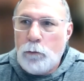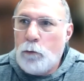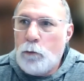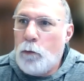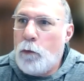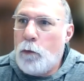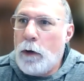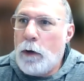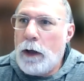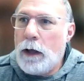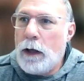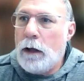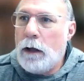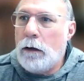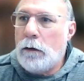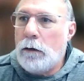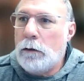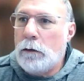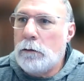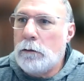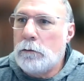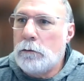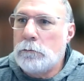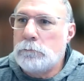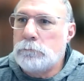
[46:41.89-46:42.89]
Wow.
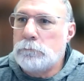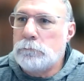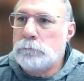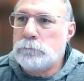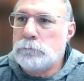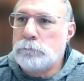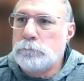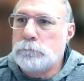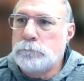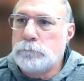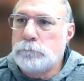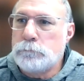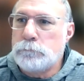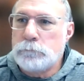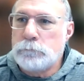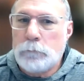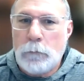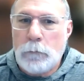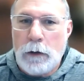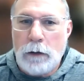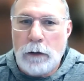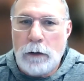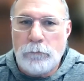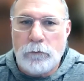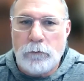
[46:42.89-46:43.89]

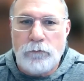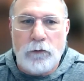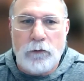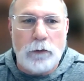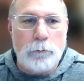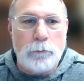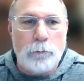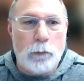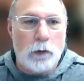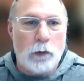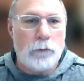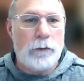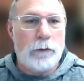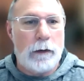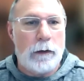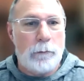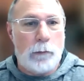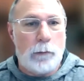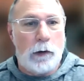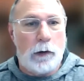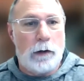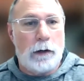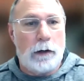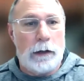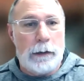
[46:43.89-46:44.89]
You have a fun birthday
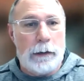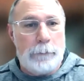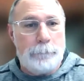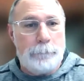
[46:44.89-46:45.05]
party.